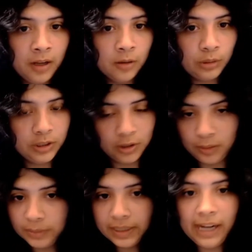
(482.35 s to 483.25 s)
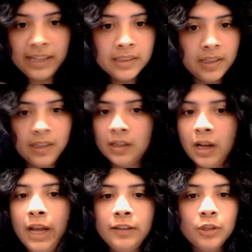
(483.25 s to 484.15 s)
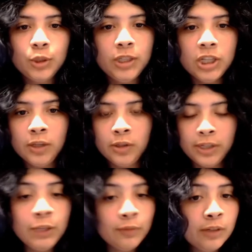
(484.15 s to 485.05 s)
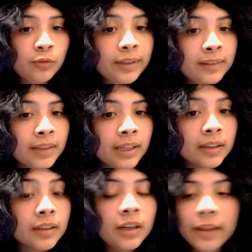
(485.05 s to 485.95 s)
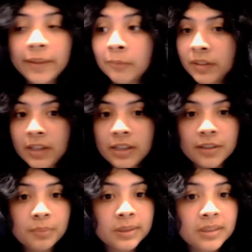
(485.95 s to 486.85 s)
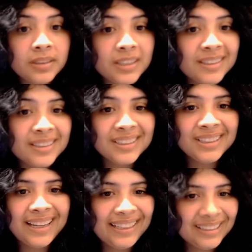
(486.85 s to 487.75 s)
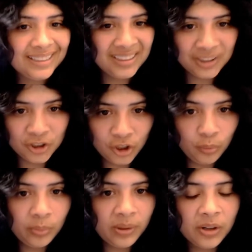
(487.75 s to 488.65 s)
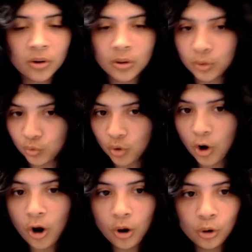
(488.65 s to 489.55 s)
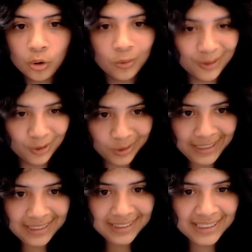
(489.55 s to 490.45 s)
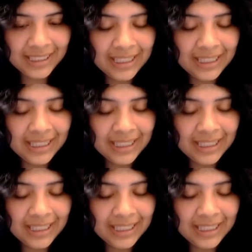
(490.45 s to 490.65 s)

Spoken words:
We should all be nice and kind to each other, even if we think what the other person thinks and say is stupid or wrong or crazy.